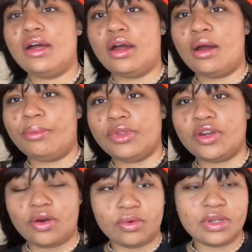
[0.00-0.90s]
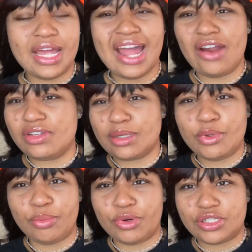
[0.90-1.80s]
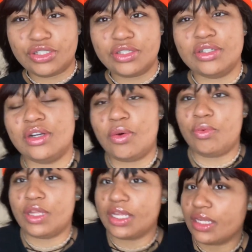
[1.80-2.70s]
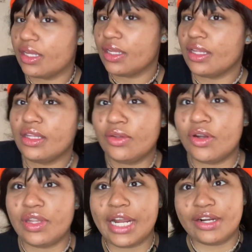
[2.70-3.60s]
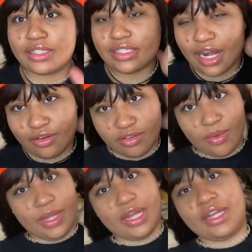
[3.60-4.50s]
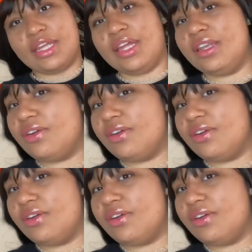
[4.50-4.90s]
You know, every time you brush a wig, you know, the hair is not growing again,